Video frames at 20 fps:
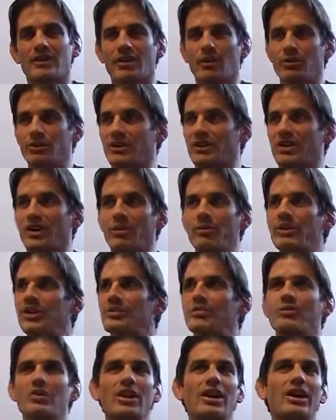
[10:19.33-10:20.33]
wasn't coming
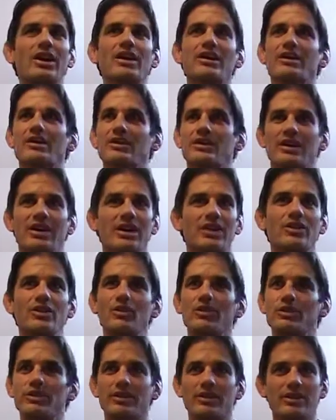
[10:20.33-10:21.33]
in blind, not
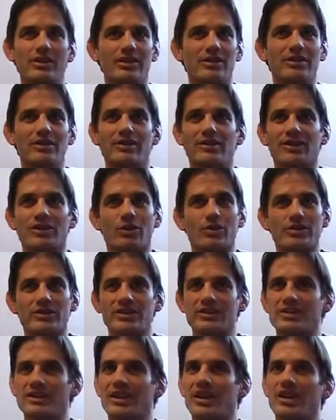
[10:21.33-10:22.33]
knowing the coaching
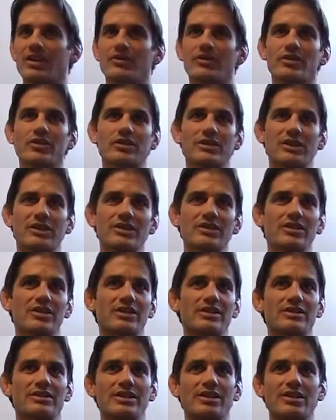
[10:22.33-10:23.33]
staff or the kids on
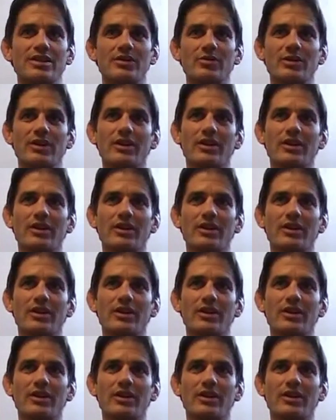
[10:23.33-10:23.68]
the team.